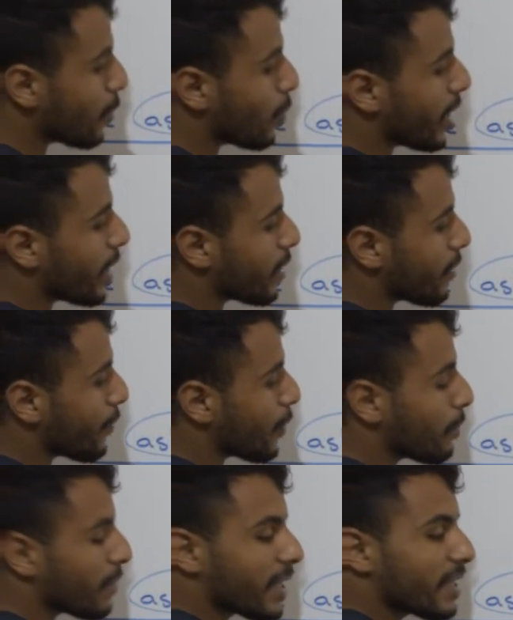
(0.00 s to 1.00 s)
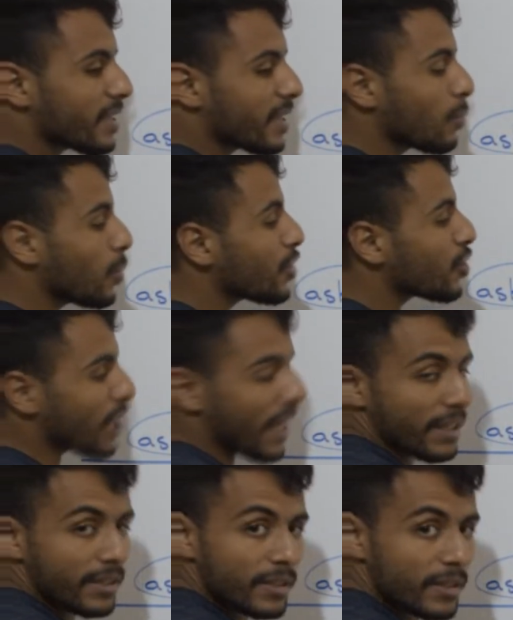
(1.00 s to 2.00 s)
where the verb is in which
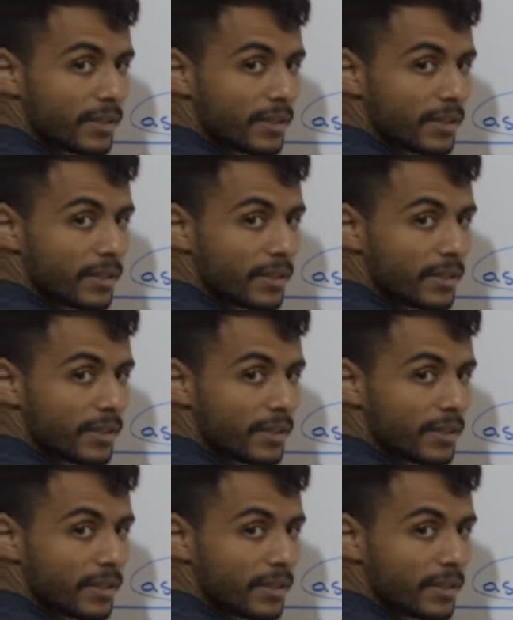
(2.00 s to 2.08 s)
tense.